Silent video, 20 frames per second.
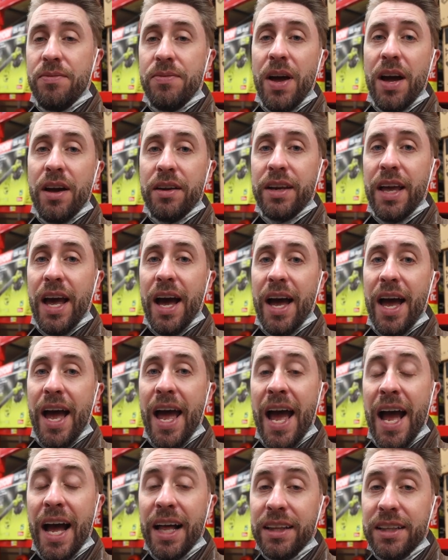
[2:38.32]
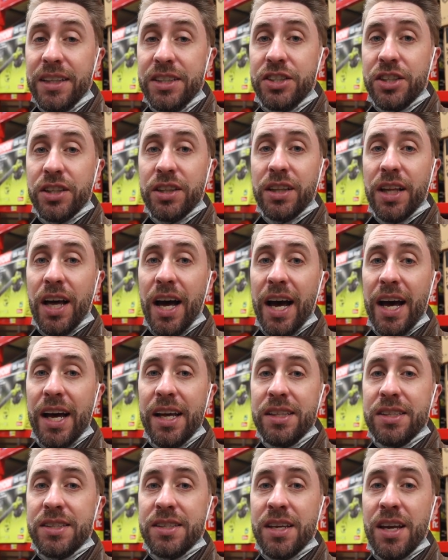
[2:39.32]
found out halogen
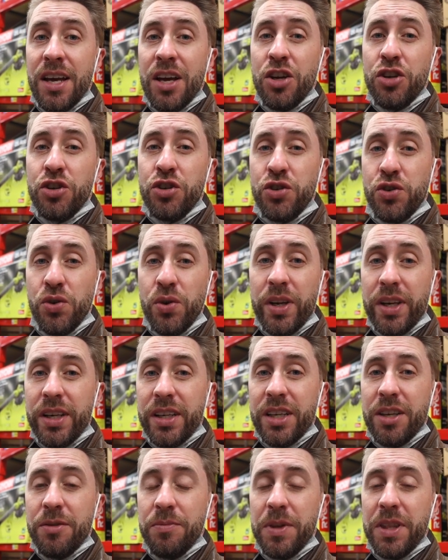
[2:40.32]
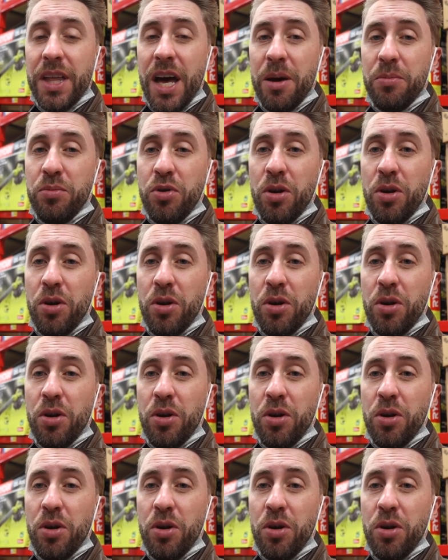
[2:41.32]
lights shouldn't give me that